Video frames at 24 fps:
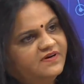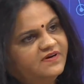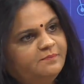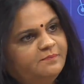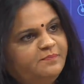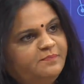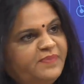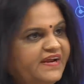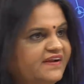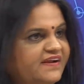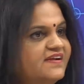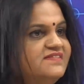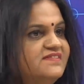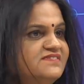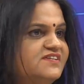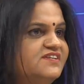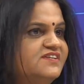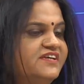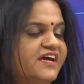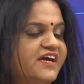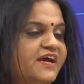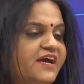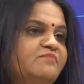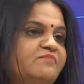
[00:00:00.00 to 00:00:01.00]
pregnancy
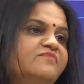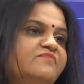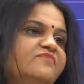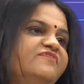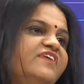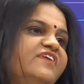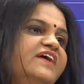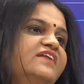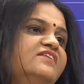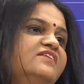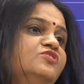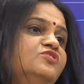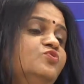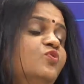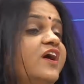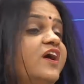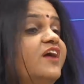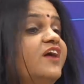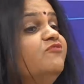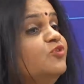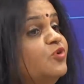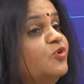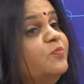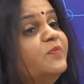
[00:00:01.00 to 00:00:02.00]
time when you
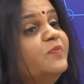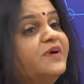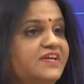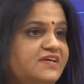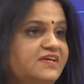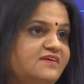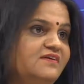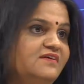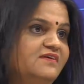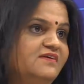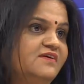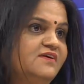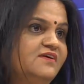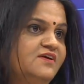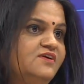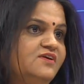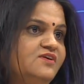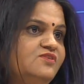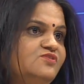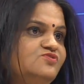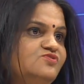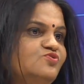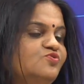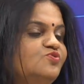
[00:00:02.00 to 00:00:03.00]
have no money.
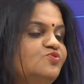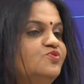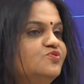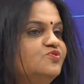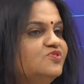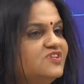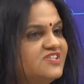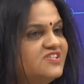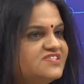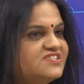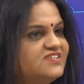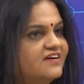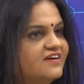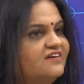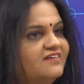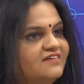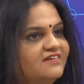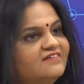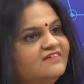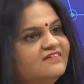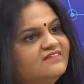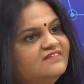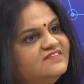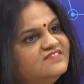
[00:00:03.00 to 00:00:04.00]
So you are stuck
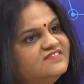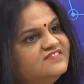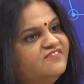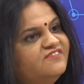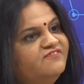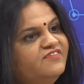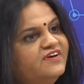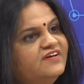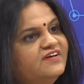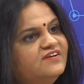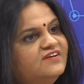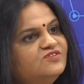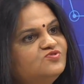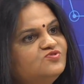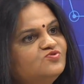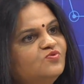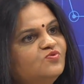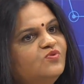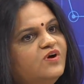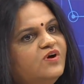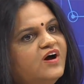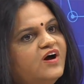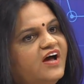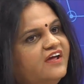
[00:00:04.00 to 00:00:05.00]
somewhere.
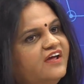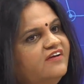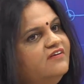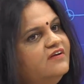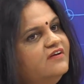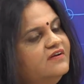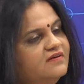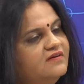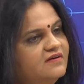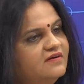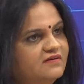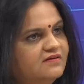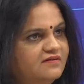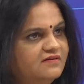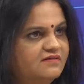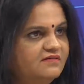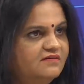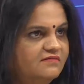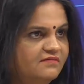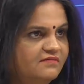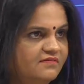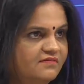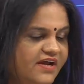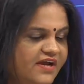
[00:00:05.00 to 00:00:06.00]
So I
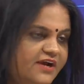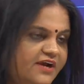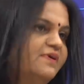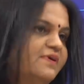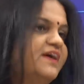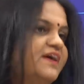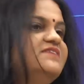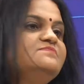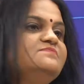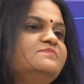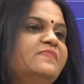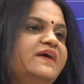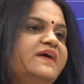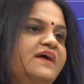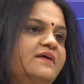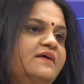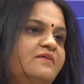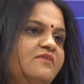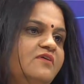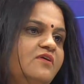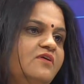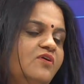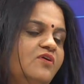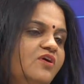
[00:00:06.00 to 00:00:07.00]
advise
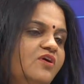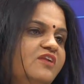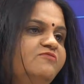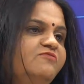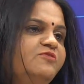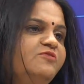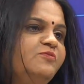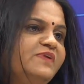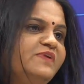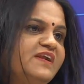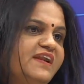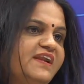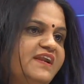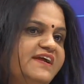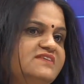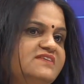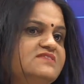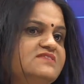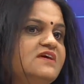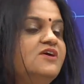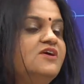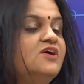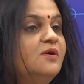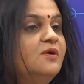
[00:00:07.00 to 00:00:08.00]
my all women
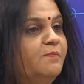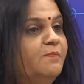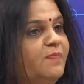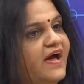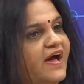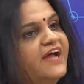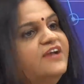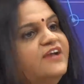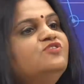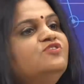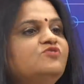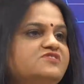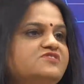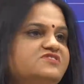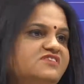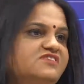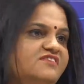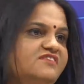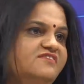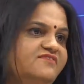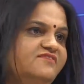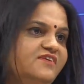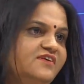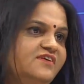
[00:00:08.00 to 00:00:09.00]
clients, plan
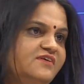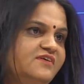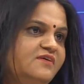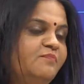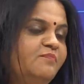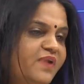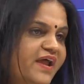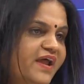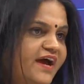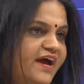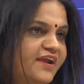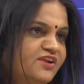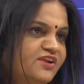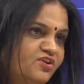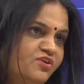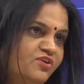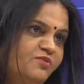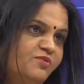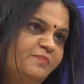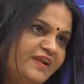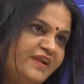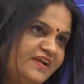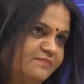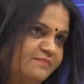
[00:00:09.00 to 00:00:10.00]
yourself. Plan your
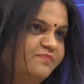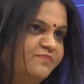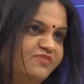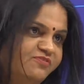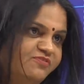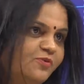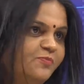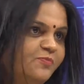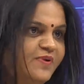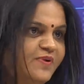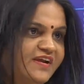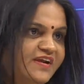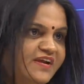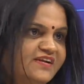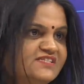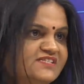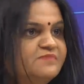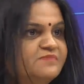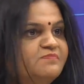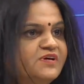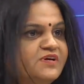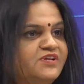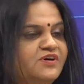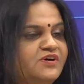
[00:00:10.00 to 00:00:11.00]
before
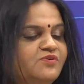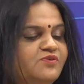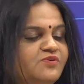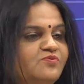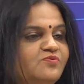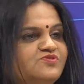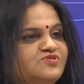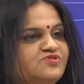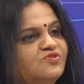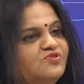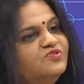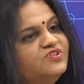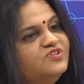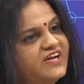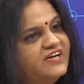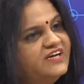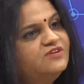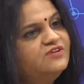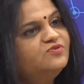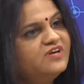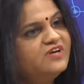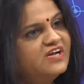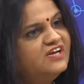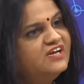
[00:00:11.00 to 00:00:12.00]
pregnancy, motherhood, so that
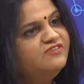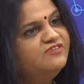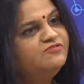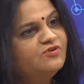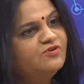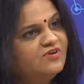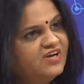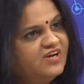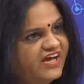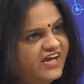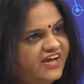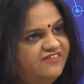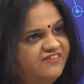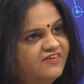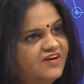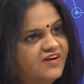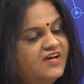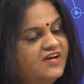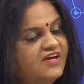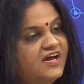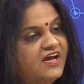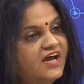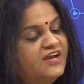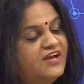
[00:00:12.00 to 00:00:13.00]
you can live your life
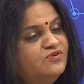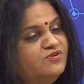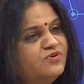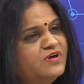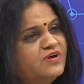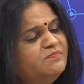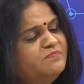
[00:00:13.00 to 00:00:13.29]
and you can